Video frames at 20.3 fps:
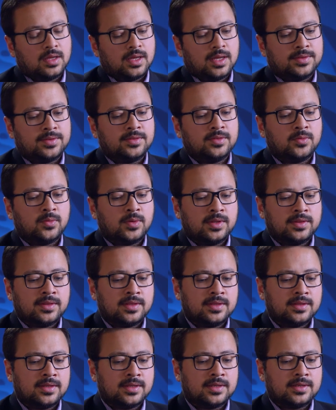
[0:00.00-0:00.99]
I think the one
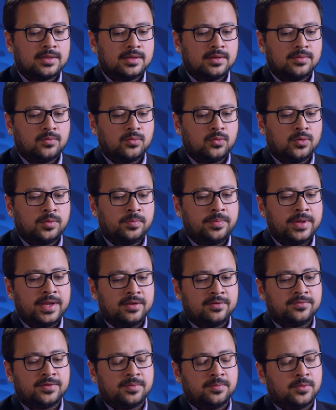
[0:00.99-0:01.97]
thing that would
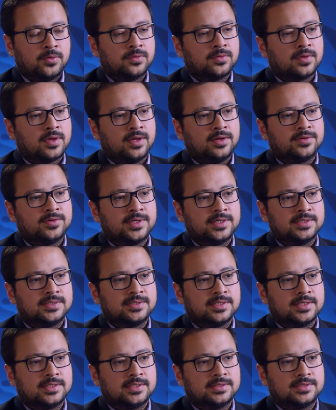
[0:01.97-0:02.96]
benefit both
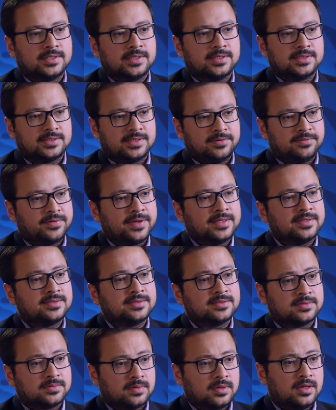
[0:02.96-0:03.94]
countries is, is
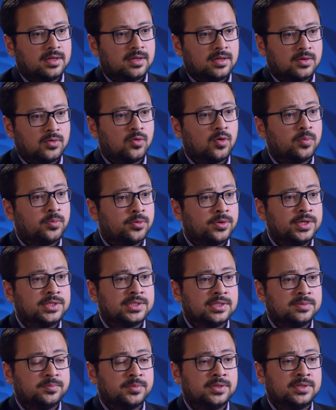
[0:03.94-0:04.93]
defense uh,
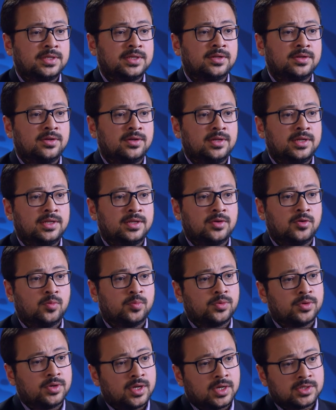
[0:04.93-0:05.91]
cooperation, particularly
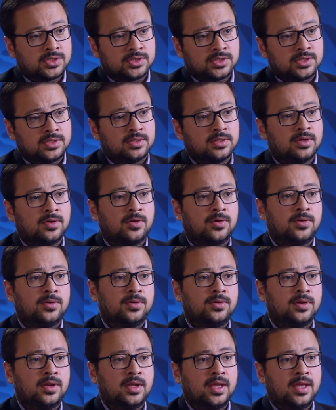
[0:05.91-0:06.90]
co-production
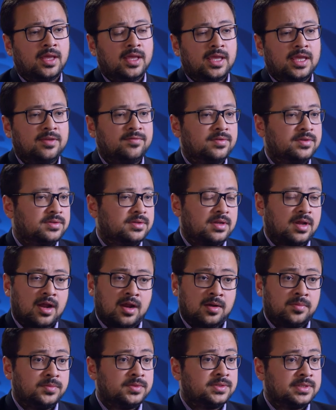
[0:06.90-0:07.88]
or even
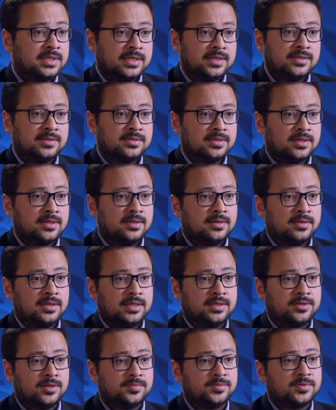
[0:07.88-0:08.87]
arms sales uh,
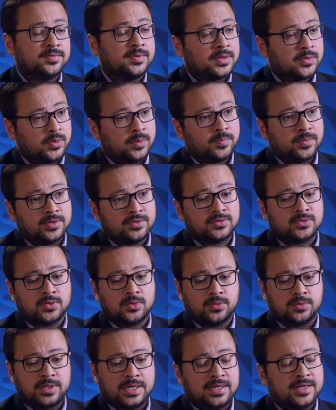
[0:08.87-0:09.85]
in terms of equipment.
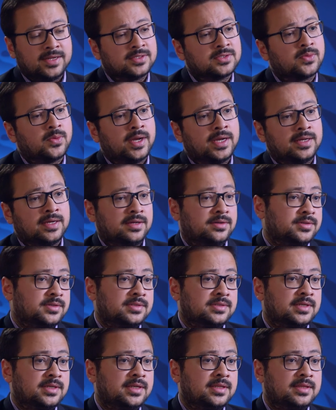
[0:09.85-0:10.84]
So India is quite
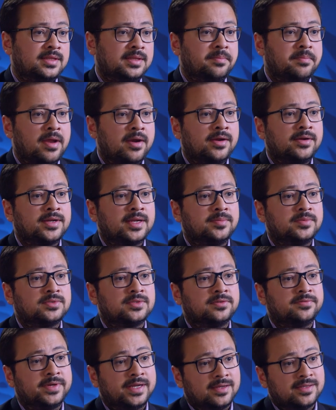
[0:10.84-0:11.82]
interested in the maritime
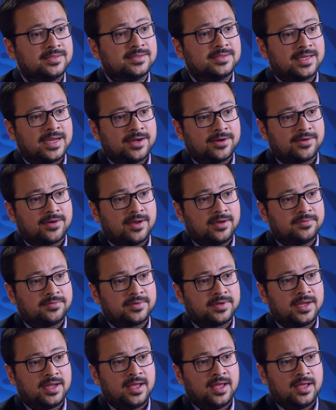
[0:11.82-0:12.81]
surveillance
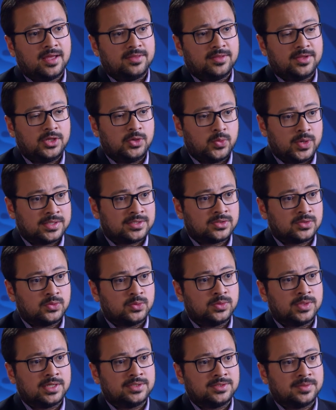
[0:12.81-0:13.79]
aircraft, the U S too, that